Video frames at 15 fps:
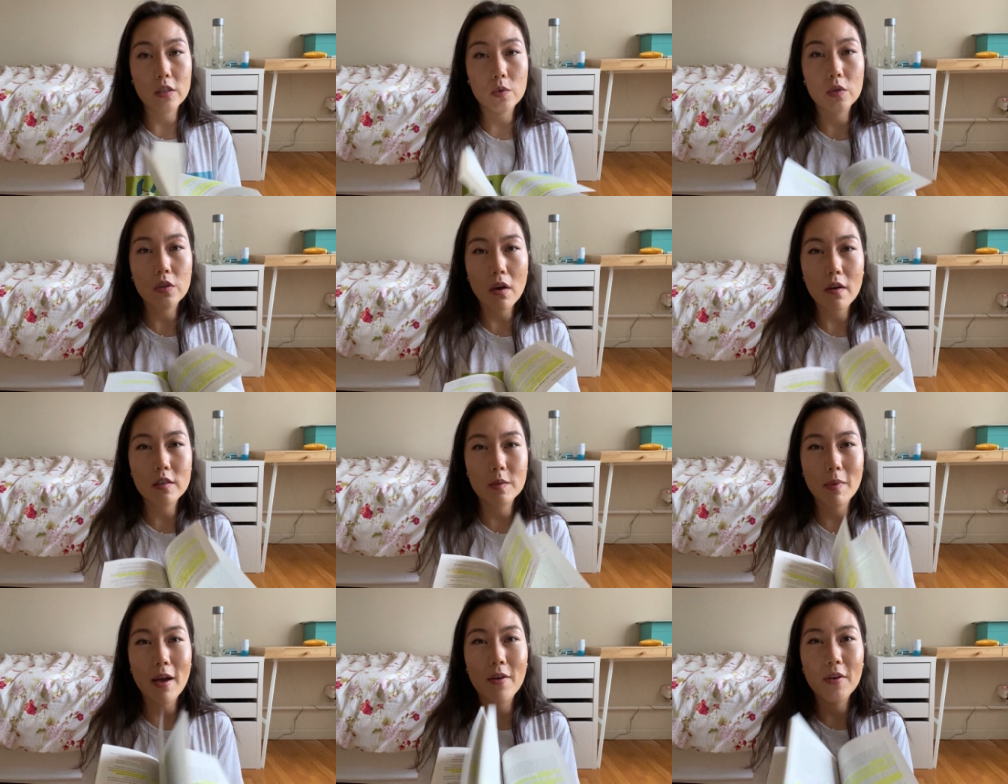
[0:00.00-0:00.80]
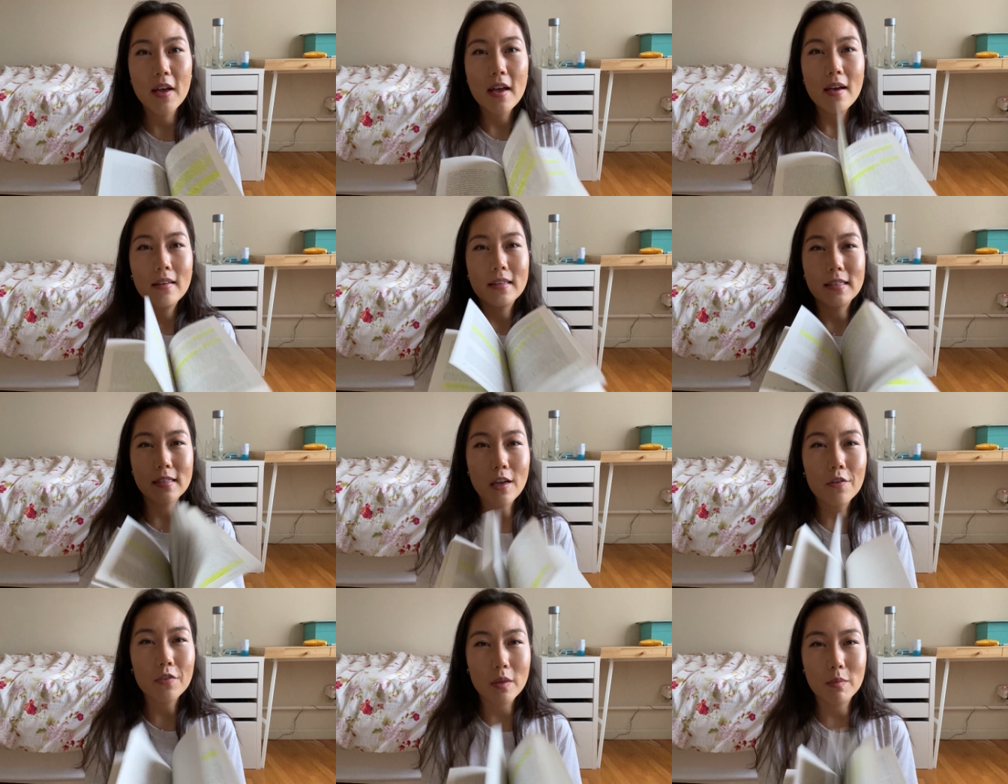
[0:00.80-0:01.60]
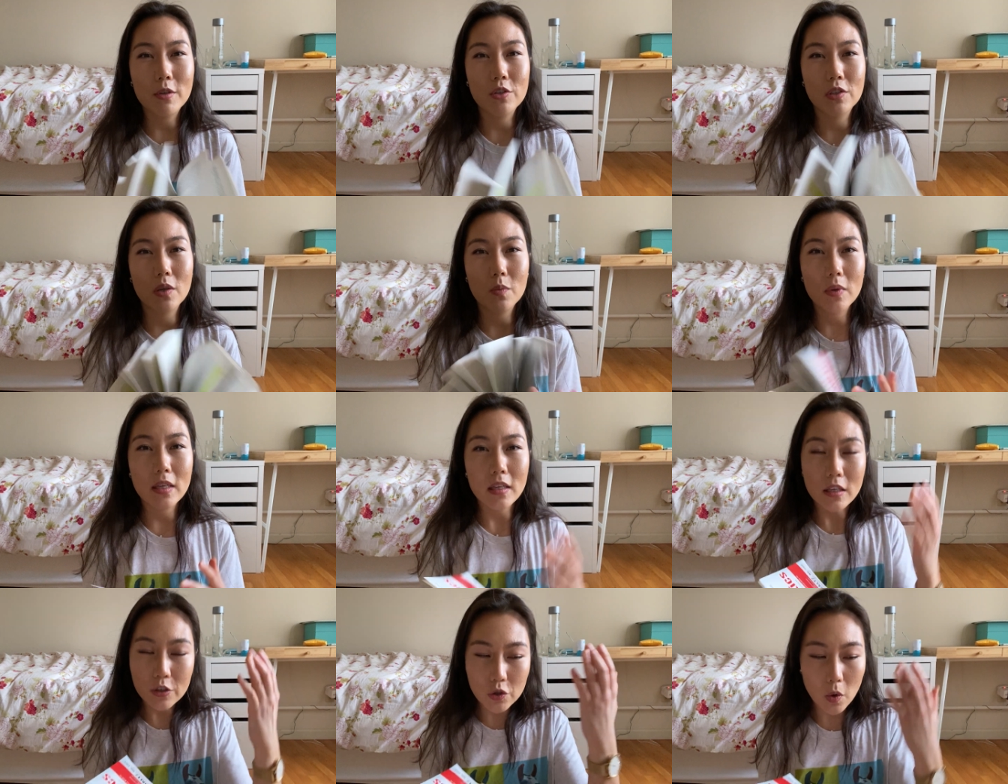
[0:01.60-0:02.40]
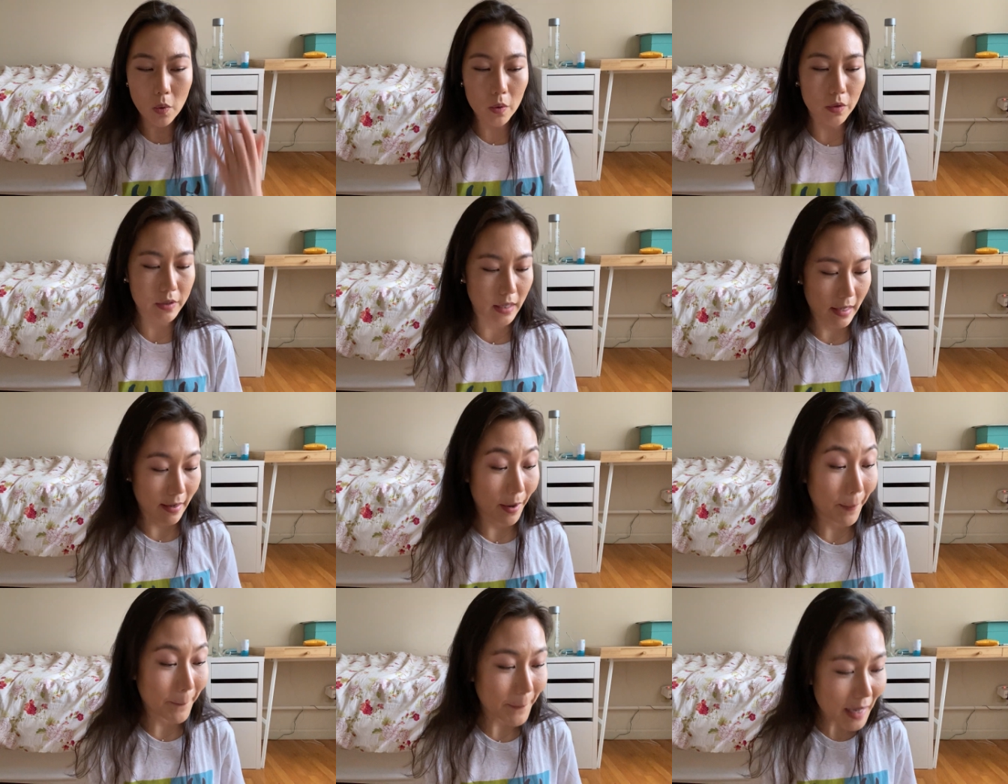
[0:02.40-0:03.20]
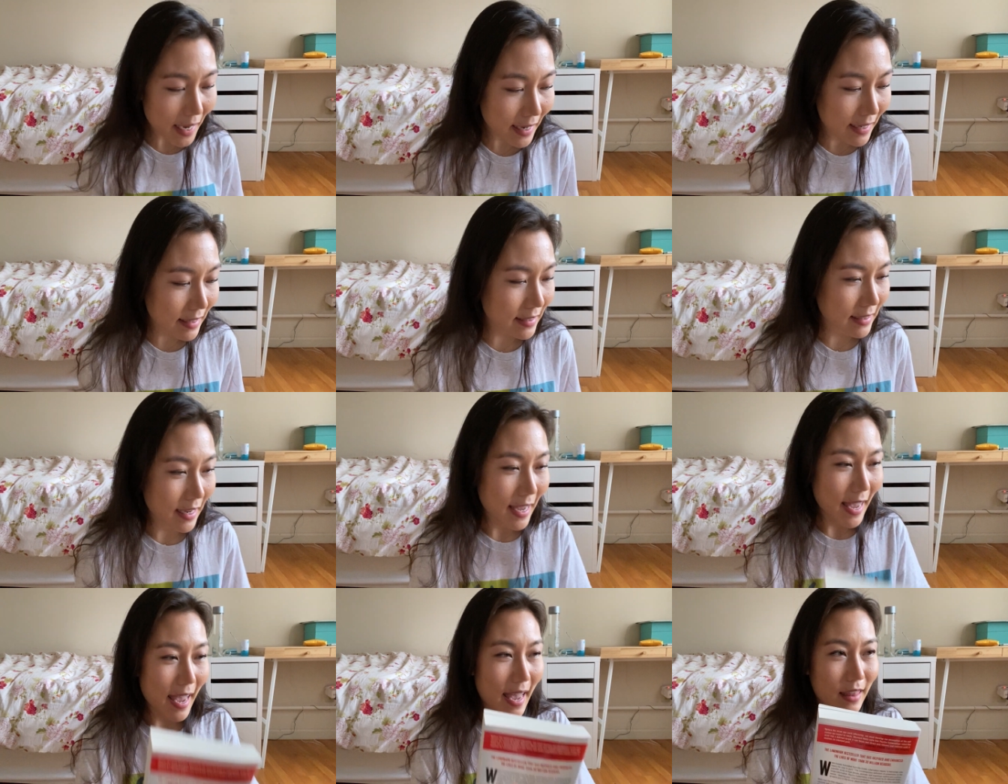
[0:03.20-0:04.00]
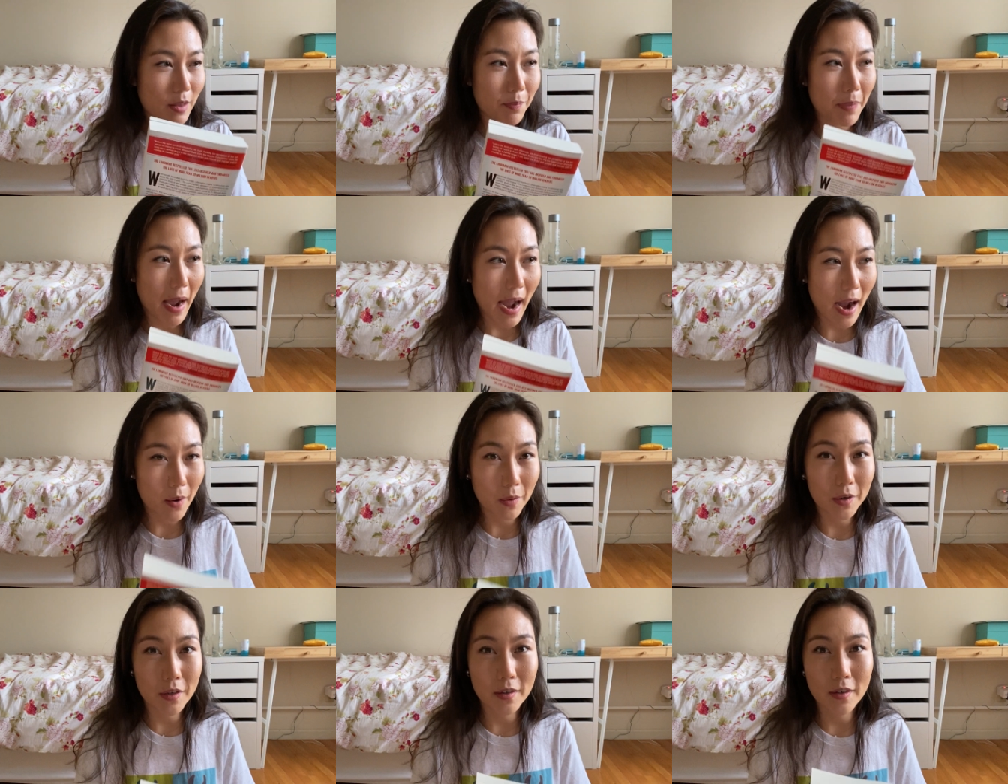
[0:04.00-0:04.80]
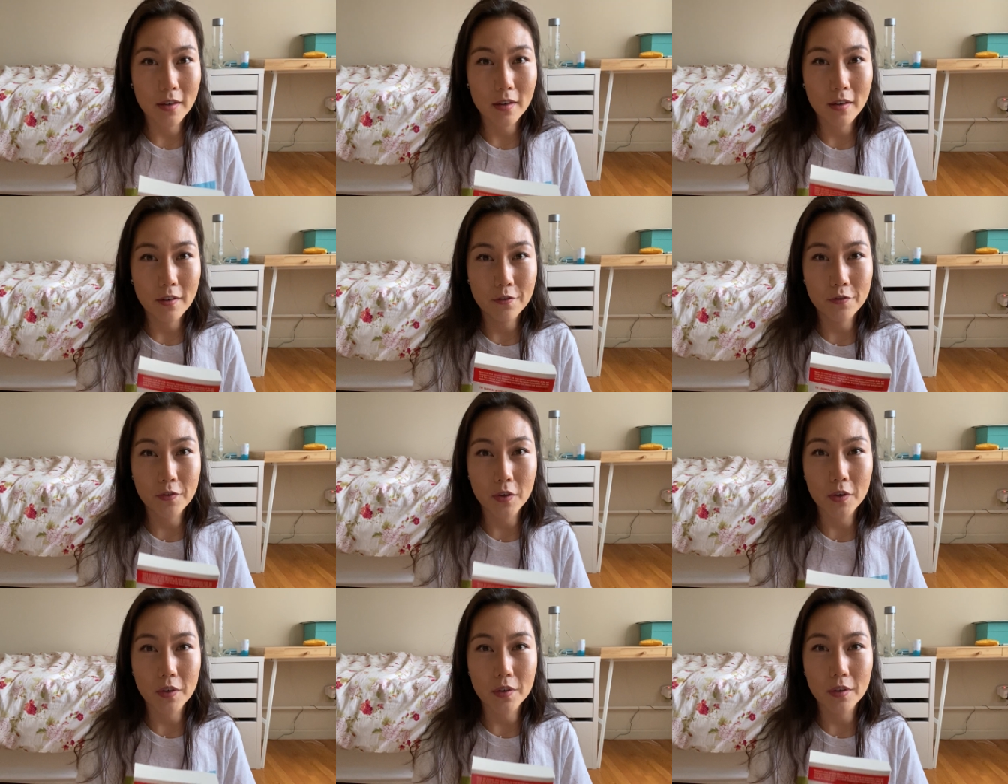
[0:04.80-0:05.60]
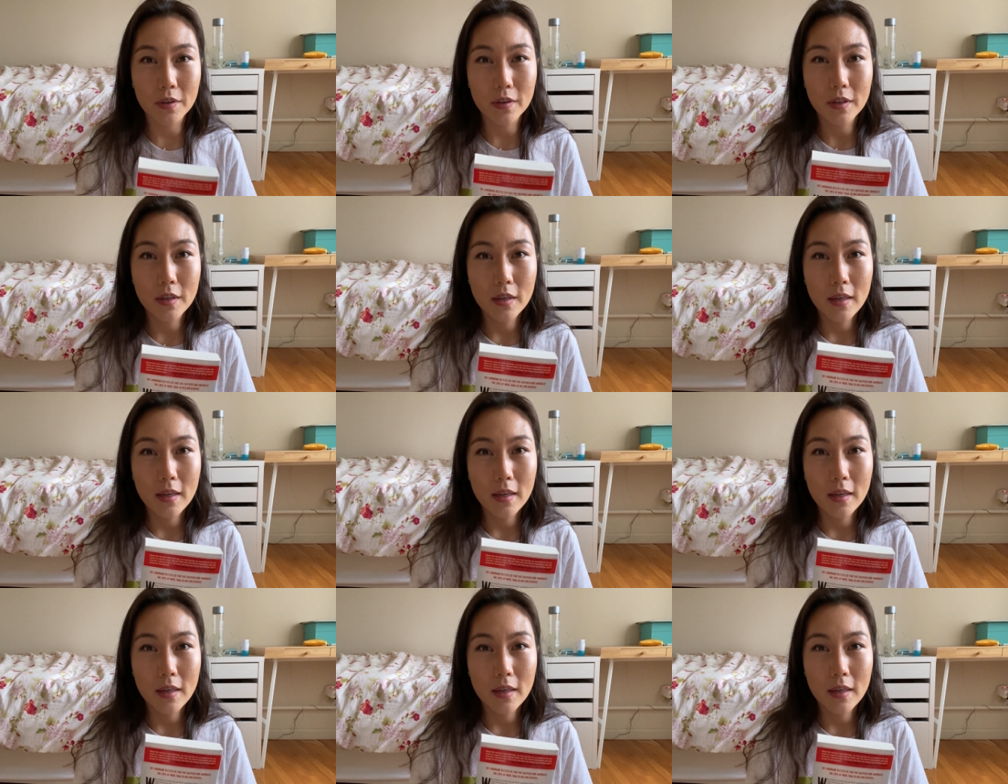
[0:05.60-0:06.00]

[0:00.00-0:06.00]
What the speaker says: So he talks about the self-image that we each hold in our mind and the powerful